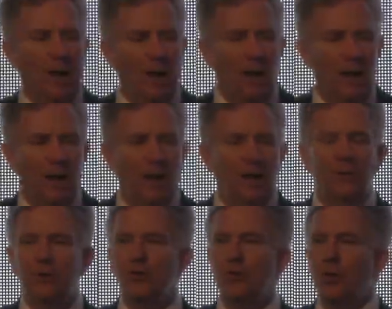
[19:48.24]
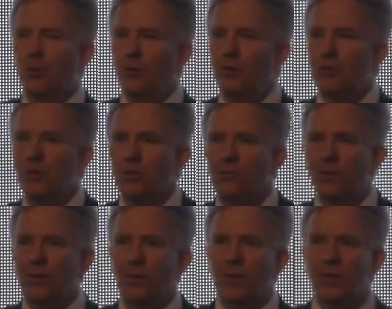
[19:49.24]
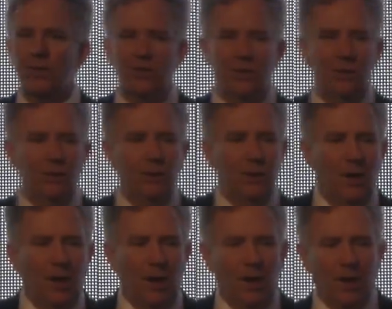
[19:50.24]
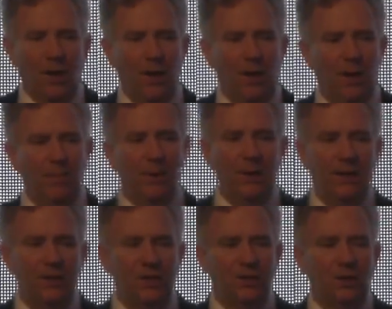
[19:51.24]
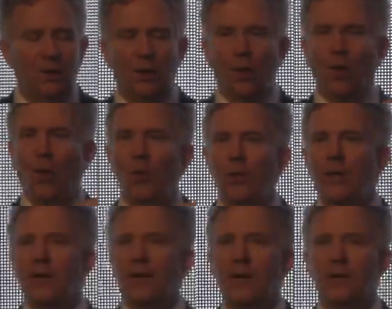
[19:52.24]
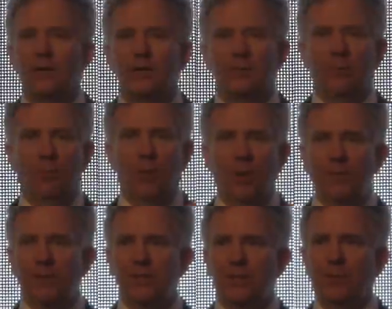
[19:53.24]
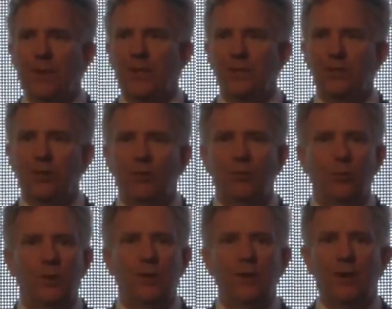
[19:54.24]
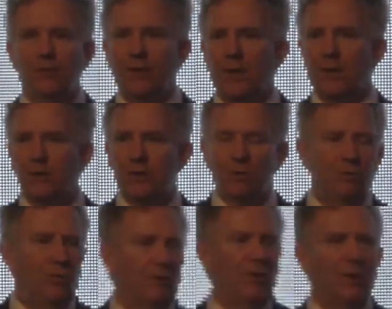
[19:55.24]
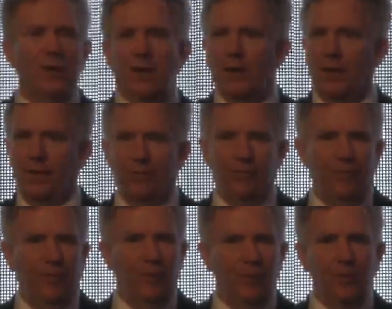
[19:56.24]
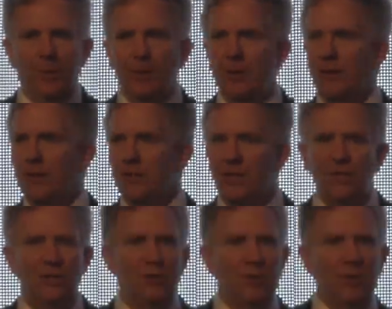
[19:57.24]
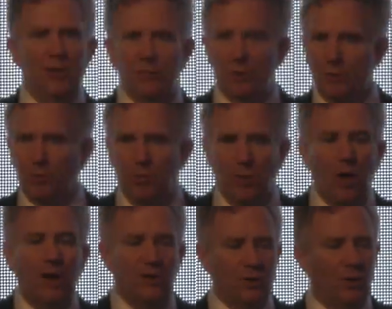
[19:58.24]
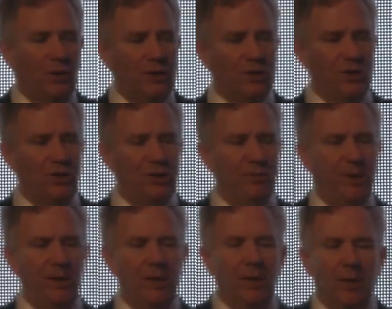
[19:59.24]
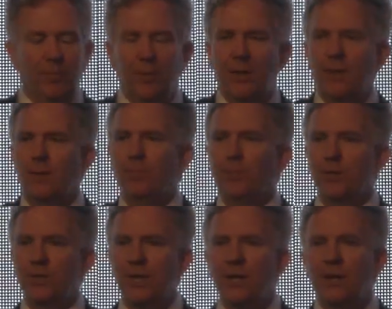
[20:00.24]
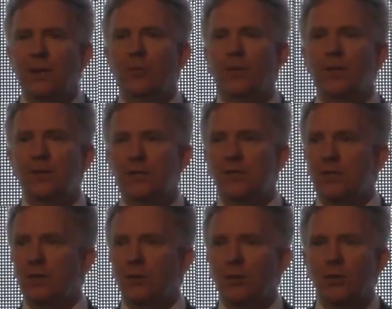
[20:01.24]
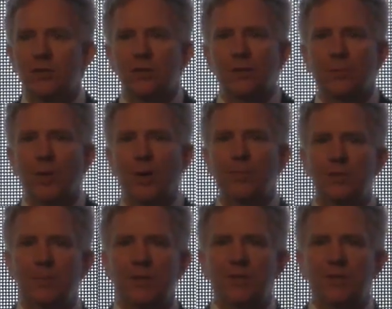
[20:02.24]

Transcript: Uh, there's no user configuration. Um, only allows Modbus commands to go through it, nothing else. So if you have a, a, vulnerability that's HTTP, it just blocks all HTTP. But in particular, what it does is it looks at the Modbus